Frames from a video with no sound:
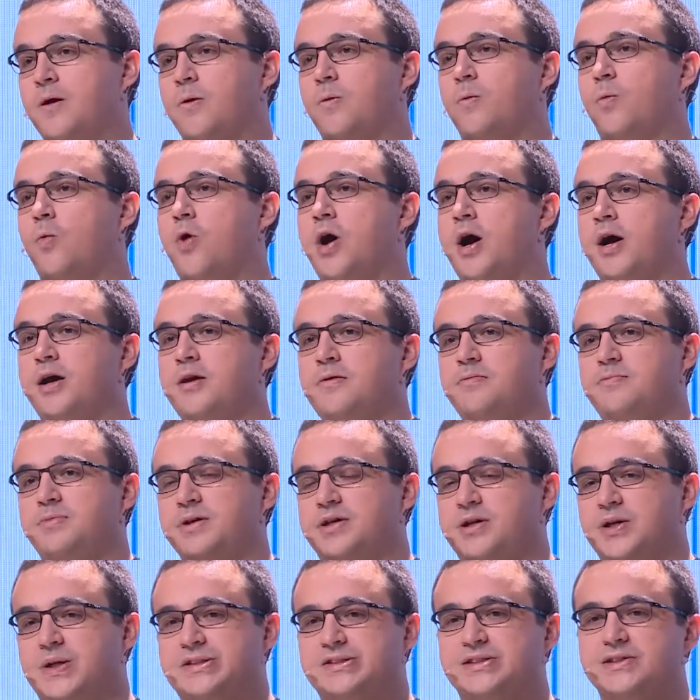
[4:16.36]
Why?
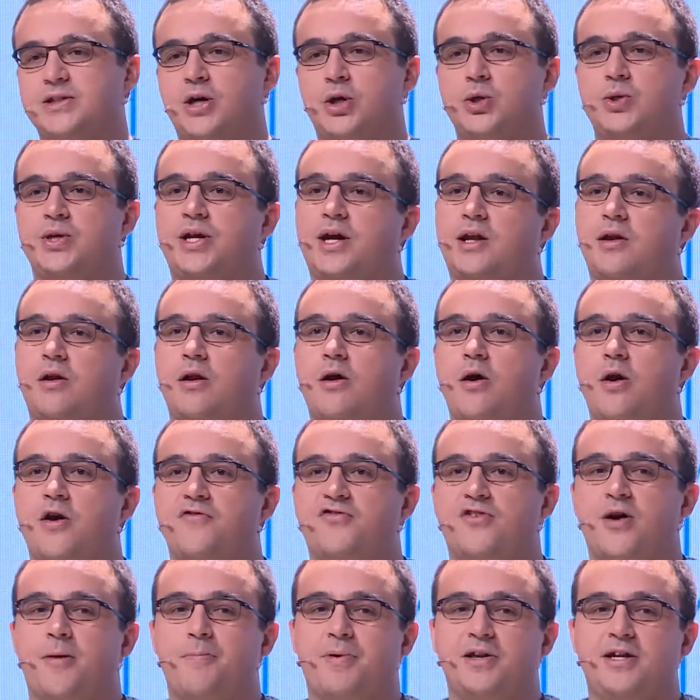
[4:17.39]
Because now you get a lot of
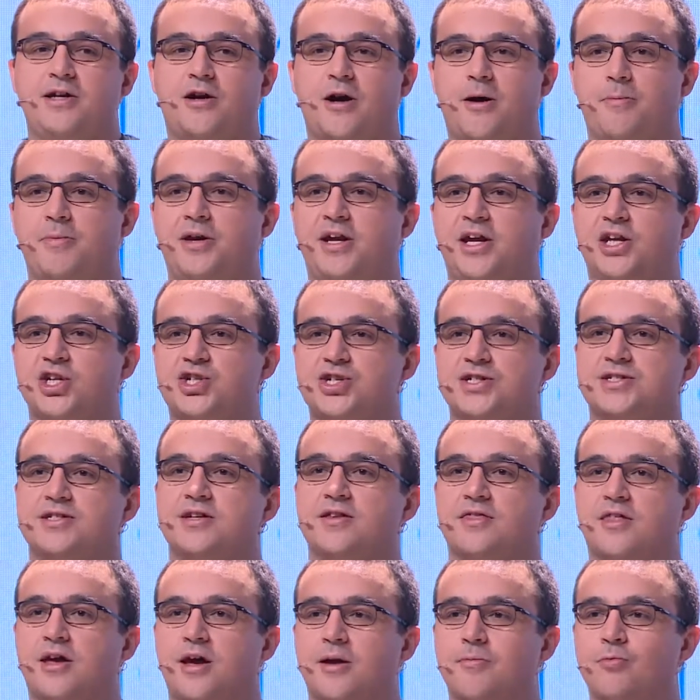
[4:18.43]
companies coming and chasing
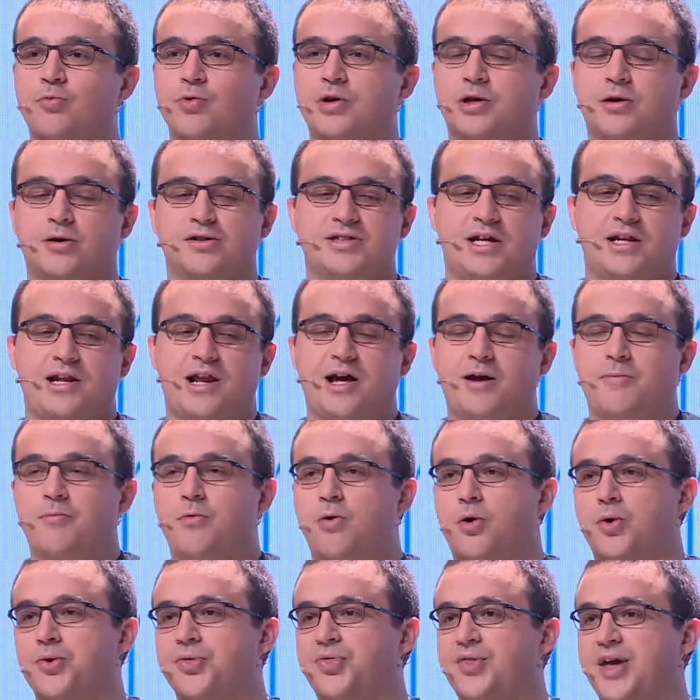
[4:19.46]
them. We call that like
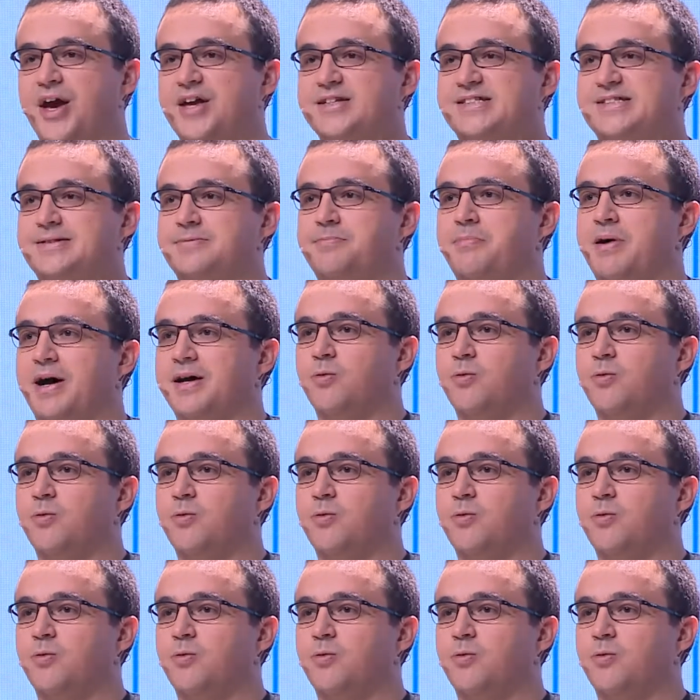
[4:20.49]
more death by